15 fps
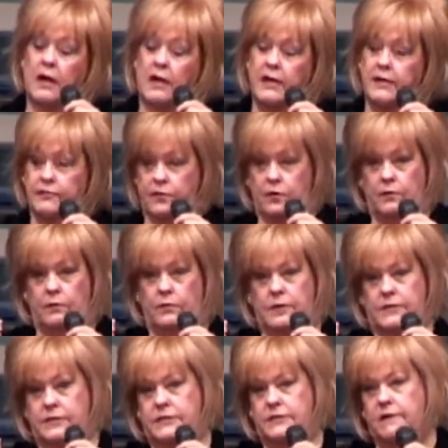either
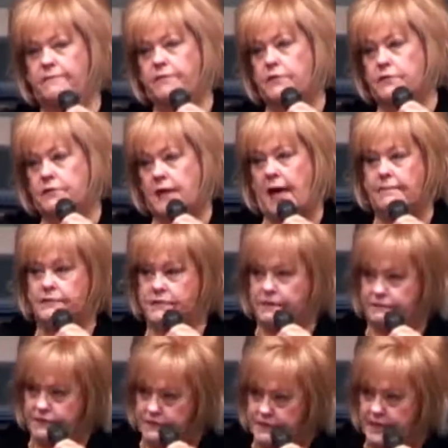was different types
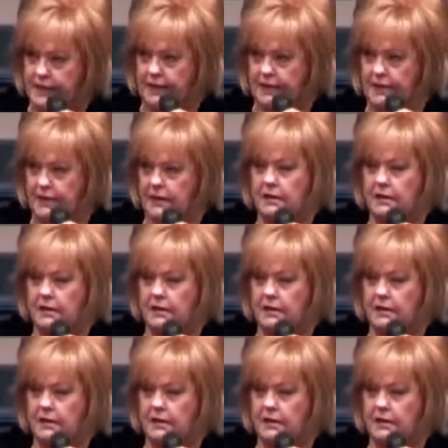of sin